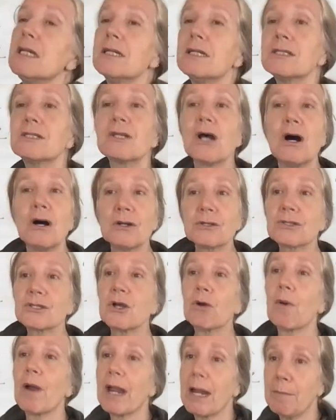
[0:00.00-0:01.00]
it is
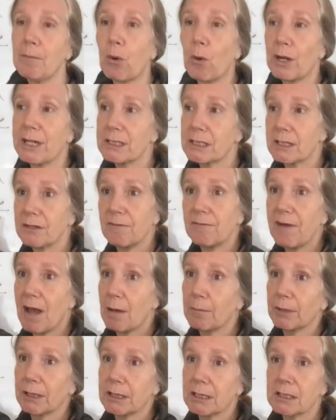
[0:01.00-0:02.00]
also a poison
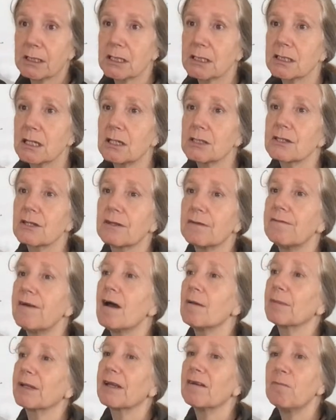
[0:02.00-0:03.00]
family. This is also the
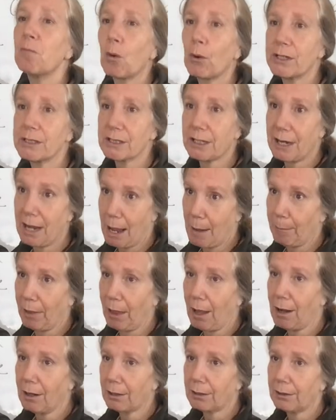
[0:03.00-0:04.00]
family of poison
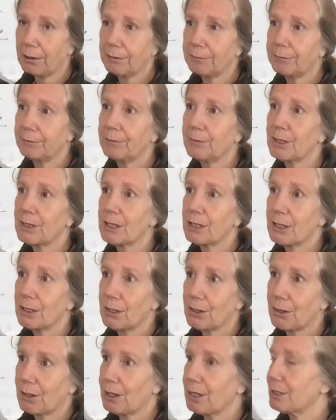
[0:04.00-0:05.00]
hemlock.
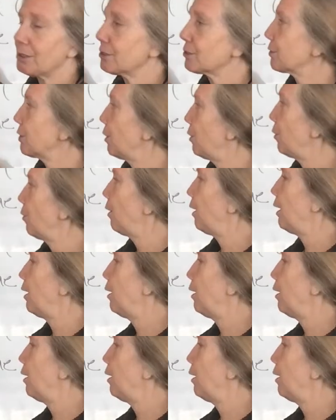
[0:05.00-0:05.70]
Mm-hmm. Right. So